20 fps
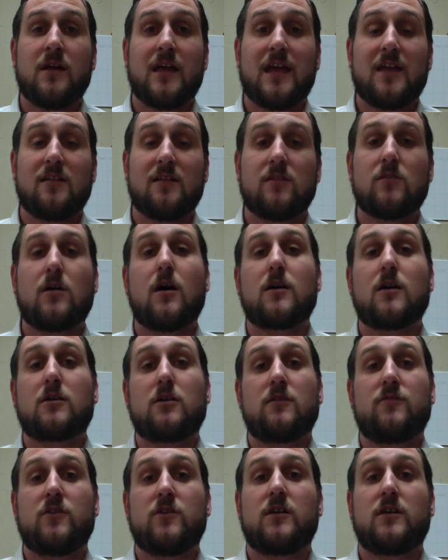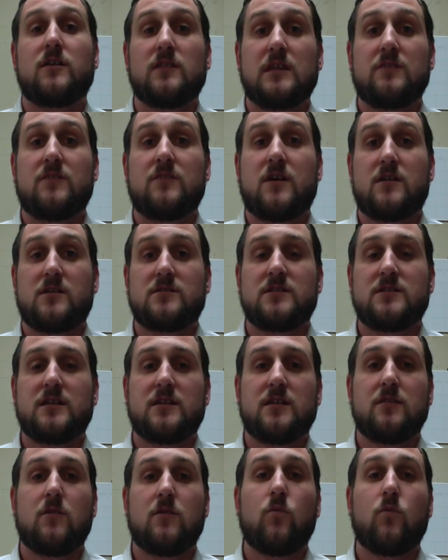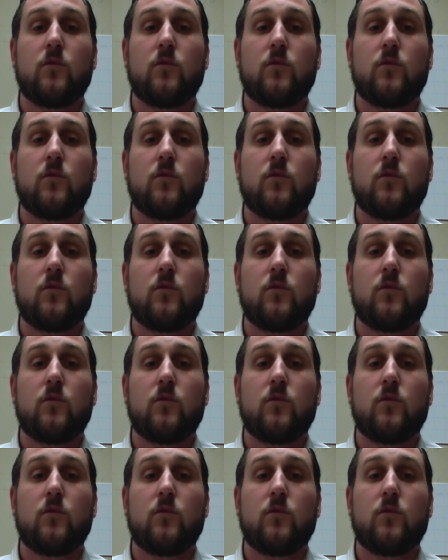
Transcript: in a locker if you're going to leave it unattended.